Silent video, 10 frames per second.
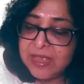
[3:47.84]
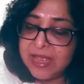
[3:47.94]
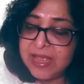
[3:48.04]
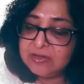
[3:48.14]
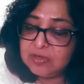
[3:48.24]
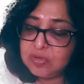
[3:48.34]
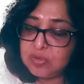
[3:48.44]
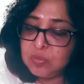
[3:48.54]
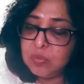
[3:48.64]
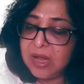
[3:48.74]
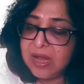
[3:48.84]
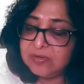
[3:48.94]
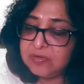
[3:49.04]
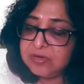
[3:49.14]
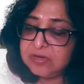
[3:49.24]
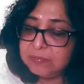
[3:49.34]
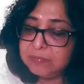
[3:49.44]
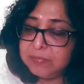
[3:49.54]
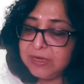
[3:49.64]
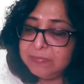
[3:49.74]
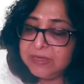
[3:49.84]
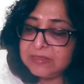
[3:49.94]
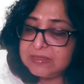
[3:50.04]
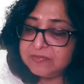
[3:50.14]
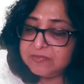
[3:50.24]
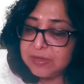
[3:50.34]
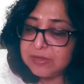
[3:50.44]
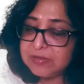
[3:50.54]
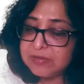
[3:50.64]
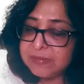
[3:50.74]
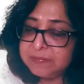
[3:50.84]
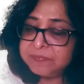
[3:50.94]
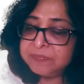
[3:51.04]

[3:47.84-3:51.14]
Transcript: and 200 millimeters of mercury,